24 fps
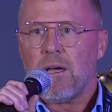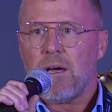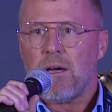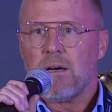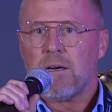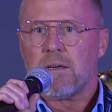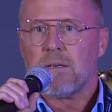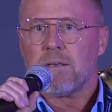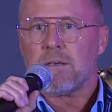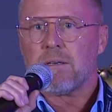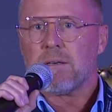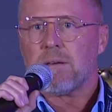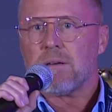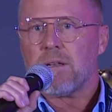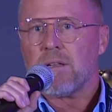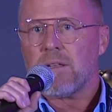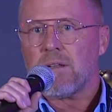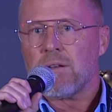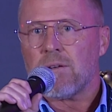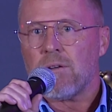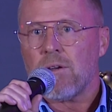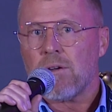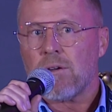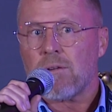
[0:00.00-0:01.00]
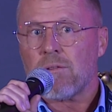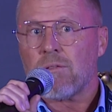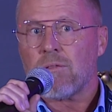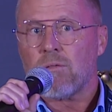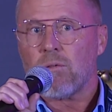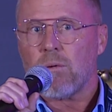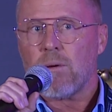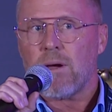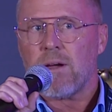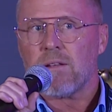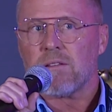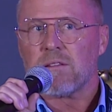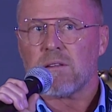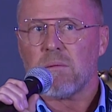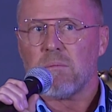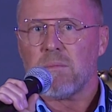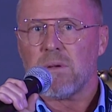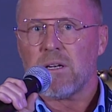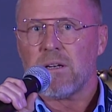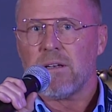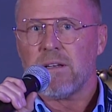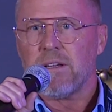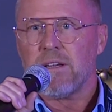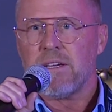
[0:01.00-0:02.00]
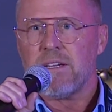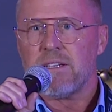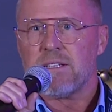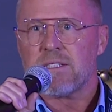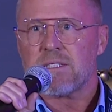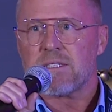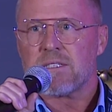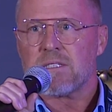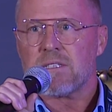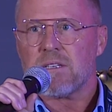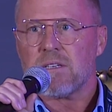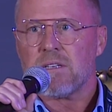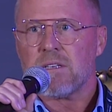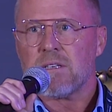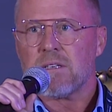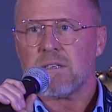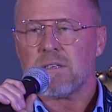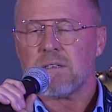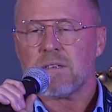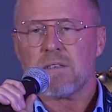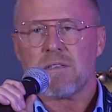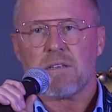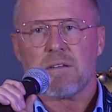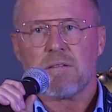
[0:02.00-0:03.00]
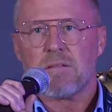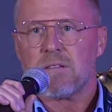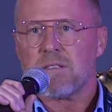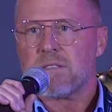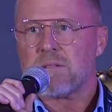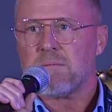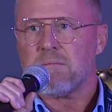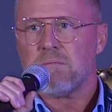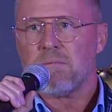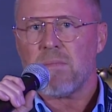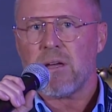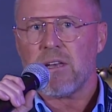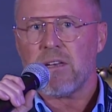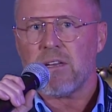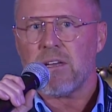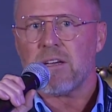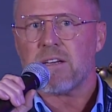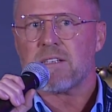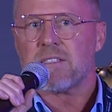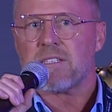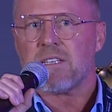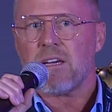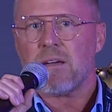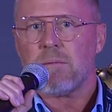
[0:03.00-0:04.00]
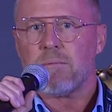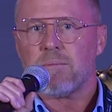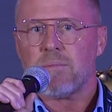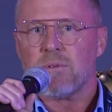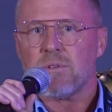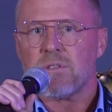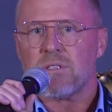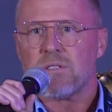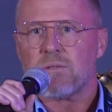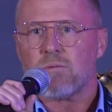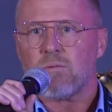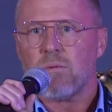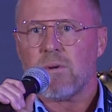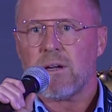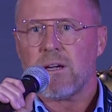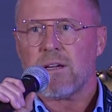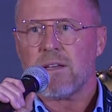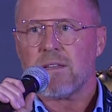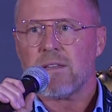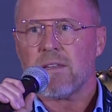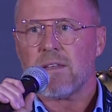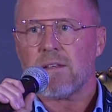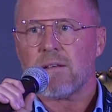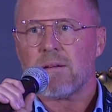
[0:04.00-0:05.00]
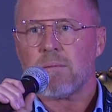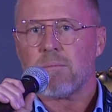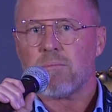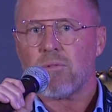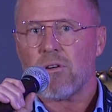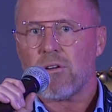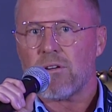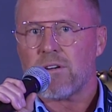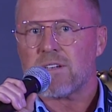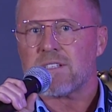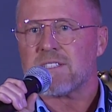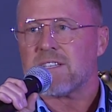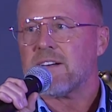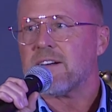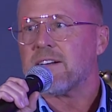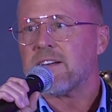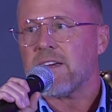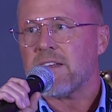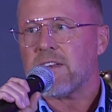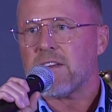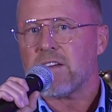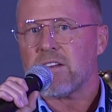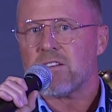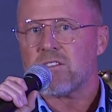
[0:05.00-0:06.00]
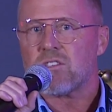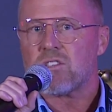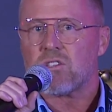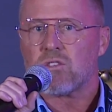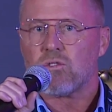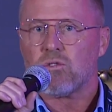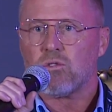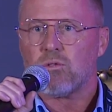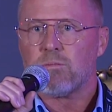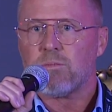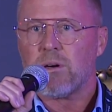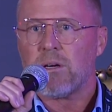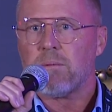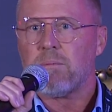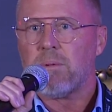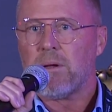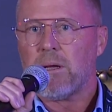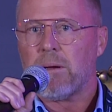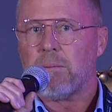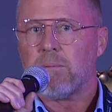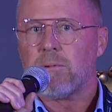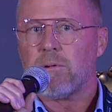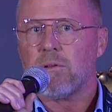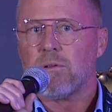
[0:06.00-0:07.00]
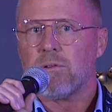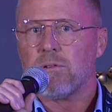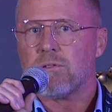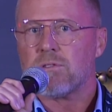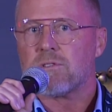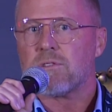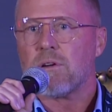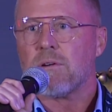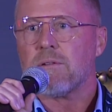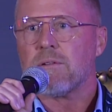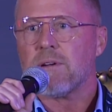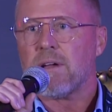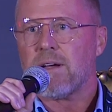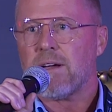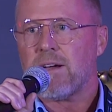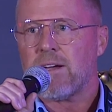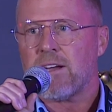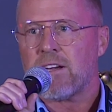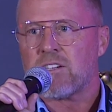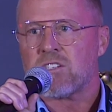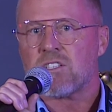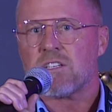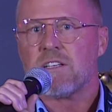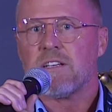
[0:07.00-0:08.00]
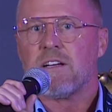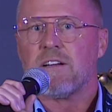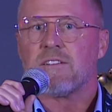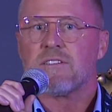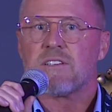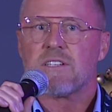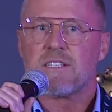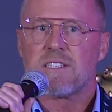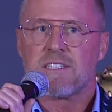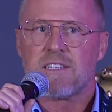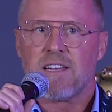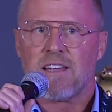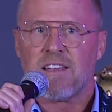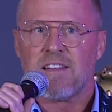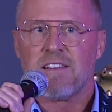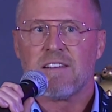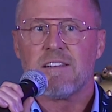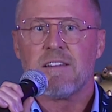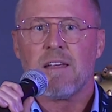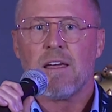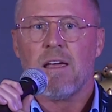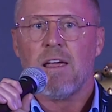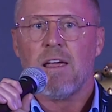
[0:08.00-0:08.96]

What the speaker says: Now, throughout the Middle East, there's many examples where the products are getting installed by people who don't actually understand